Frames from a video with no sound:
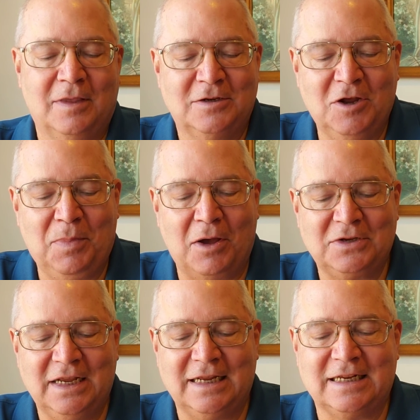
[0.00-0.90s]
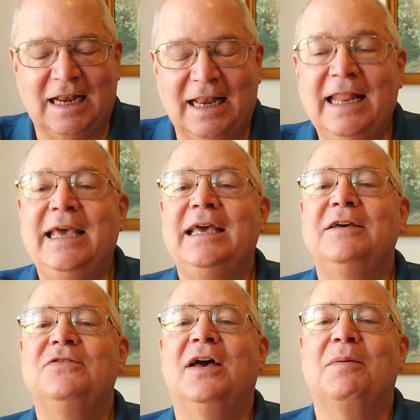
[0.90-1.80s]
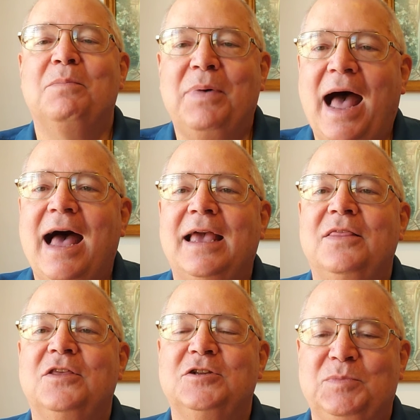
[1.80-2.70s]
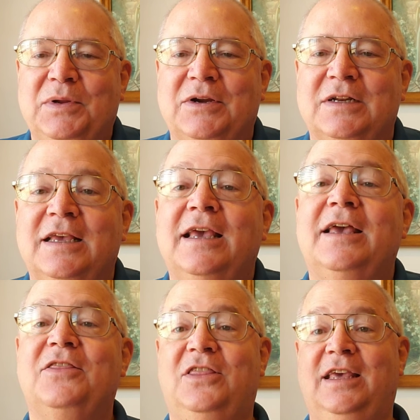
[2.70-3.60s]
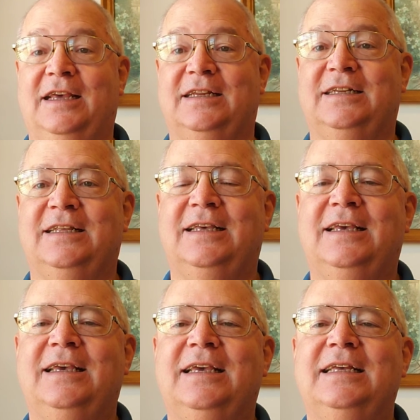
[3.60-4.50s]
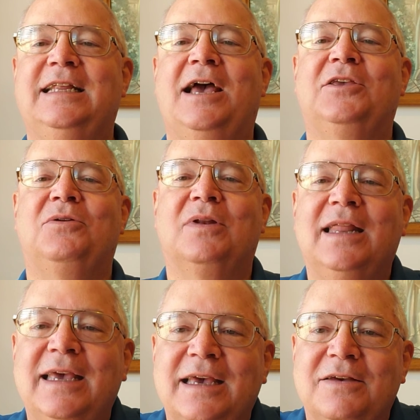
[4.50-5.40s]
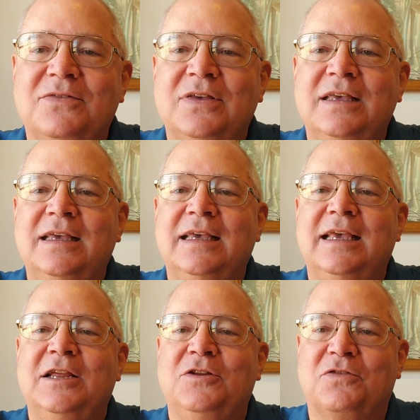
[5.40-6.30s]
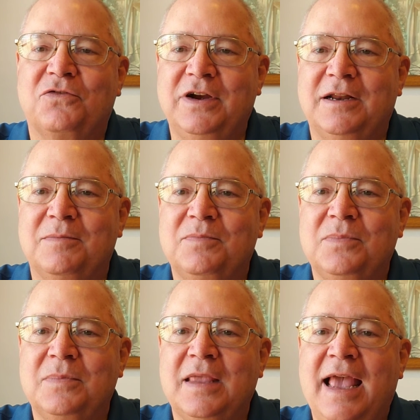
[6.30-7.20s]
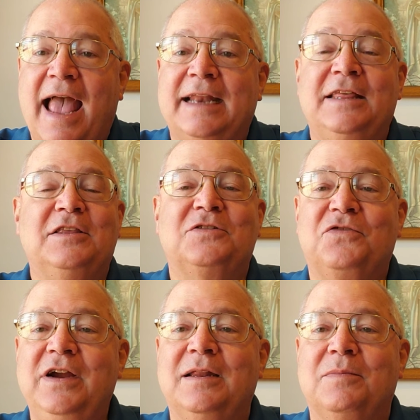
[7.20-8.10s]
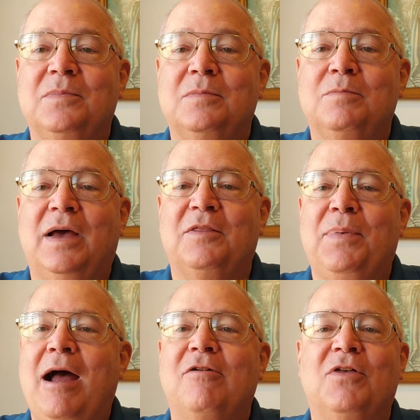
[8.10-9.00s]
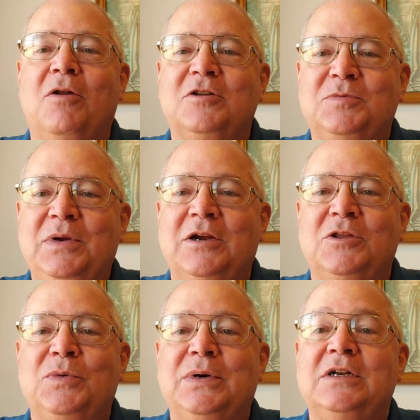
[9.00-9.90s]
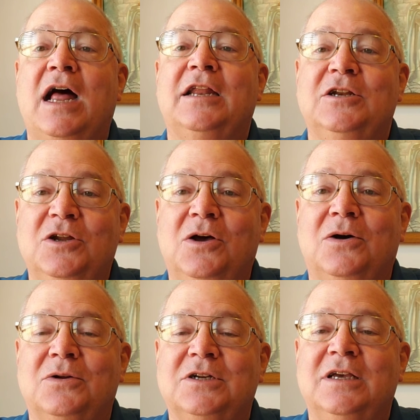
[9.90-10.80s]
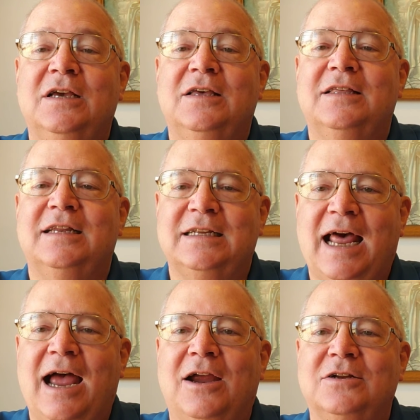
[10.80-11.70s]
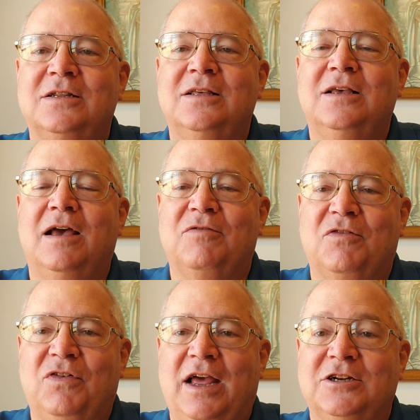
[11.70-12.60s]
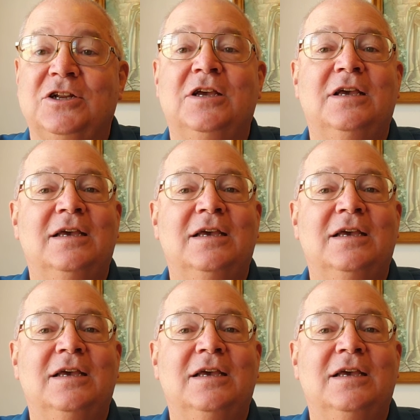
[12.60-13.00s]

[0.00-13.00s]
So Paul says, live by the Spirit. This is how you live in your freedom. And in this freedom, by the power of the Holy Spirit, you will not indulge the desires of the flesh.